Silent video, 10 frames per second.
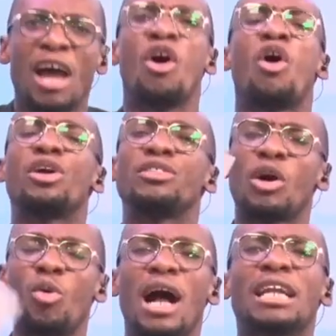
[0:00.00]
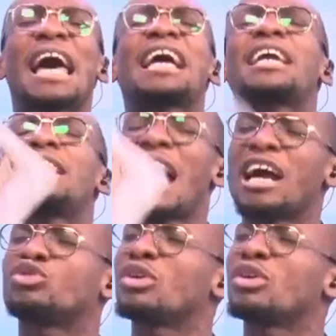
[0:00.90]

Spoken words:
or in the world, I can actually